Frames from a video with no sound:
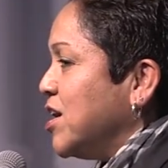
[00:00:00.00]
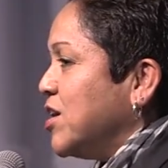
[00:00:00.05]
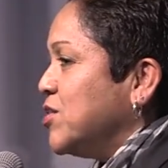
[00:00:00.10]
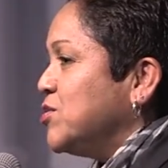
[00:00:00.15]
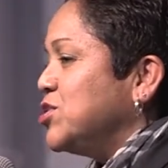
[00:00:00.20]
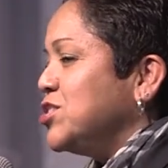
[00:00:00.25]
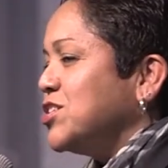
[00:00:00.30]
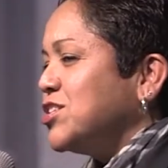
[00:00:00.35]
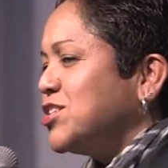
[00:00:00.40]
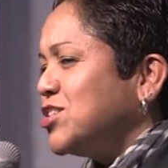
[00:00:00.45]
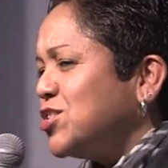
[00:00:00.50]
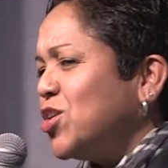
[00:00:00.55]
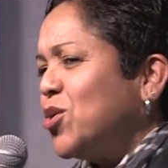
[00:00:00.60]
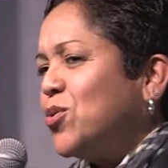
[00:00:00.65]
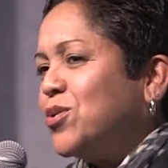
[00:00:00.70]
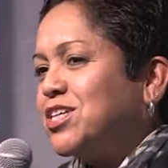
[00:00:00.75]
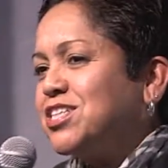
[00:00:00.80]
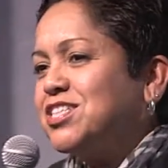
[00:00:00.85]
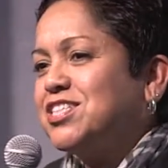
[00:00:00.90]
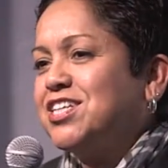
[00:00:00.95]
It was just
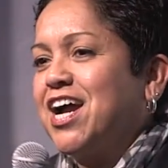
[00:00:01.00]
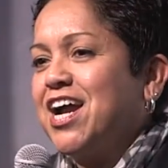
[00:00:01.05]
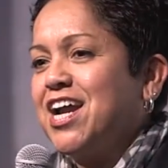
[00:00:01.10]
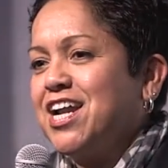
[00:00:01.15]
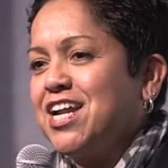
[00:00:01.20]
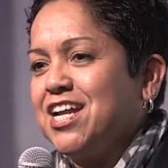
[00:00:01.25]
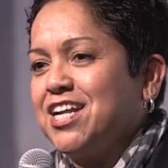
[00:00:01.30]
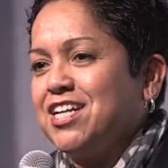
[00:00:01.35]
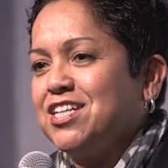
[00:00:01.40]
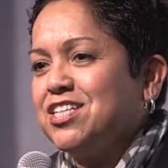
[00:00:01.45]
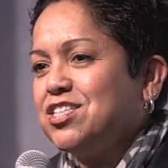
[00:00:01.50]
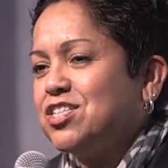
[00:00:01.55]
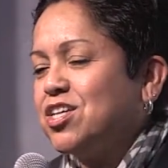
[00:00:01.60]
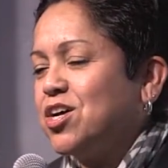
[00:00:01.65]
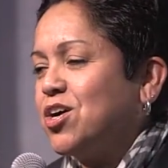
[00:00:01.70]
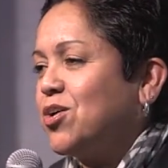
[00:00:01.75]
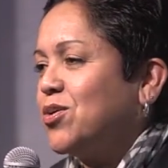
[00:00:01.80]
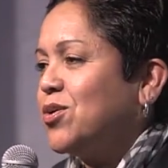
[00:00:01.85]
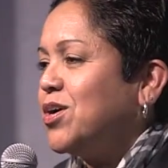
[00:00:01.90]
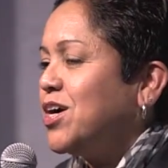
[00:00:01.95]
so exciting.
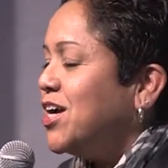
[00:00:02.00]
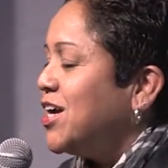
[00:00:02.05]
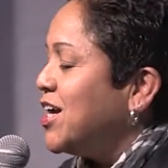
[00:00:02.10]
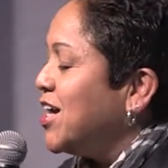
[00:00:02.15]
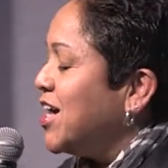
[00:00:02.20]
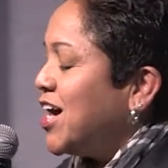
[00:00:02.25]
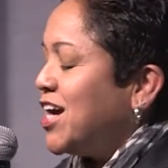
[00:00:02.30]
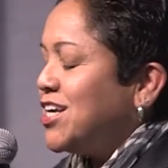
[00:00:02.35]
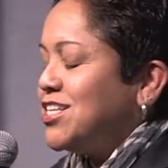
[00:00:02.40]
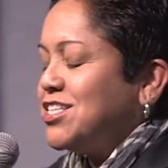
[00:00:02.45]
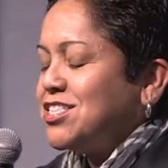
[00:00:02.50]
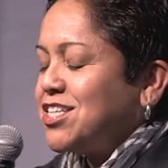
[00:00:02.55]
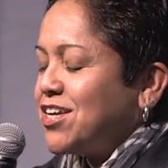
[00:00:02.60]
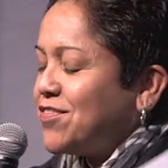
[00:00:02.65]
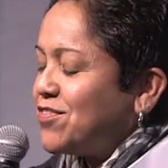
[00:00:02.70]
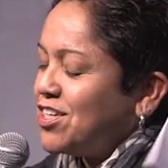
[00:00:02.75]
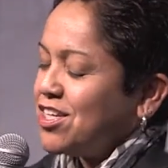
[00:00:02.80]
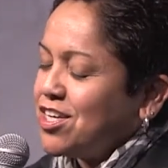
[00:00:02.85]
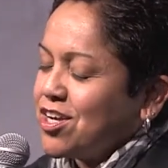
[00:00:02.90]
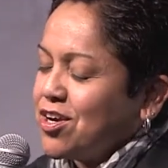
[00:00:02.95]
So I just
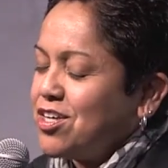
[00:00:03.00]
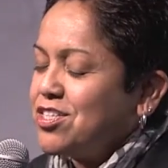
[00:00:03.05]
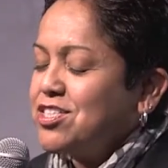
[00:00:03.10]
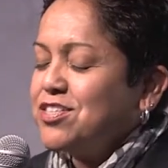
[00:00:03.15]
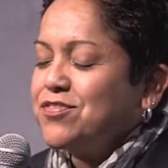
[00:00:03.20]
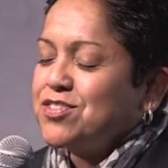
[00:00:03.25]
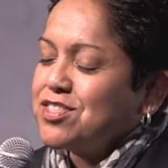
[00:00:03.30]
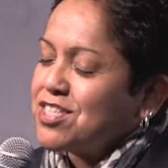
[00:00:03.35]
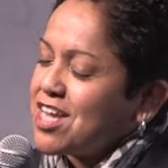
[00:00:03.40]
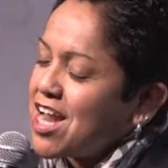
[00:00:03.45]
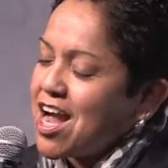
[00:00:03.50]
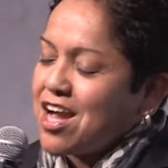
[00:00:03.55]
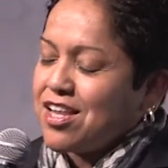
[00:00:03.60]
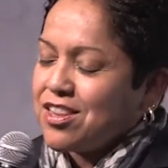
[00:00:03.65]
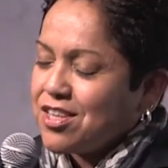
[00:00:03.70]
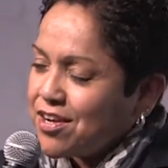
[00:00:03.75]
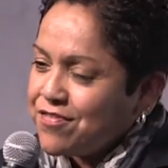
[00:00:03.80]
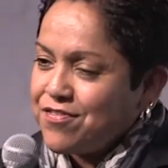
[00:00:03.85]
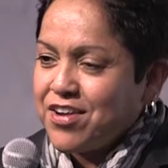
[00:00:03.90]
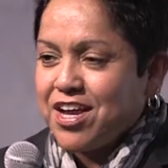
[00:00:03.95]
have, you know, I just say, I
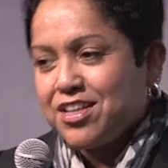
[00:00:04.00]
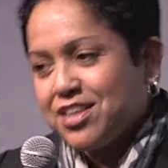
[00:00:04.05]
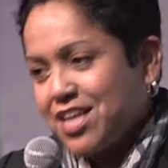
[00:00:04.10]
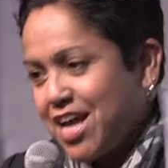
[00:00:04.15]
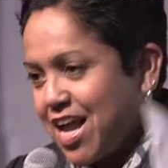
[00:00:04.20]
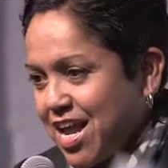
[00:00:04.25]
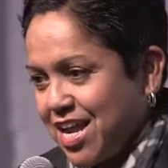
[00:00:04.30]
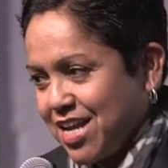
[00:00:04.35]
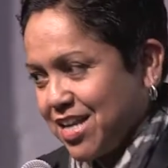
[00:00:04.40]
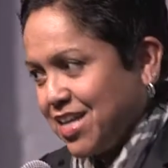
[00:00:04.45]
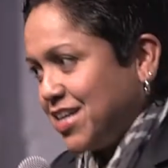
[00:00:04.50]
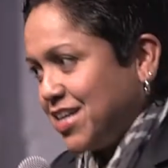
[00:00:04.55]
love LA.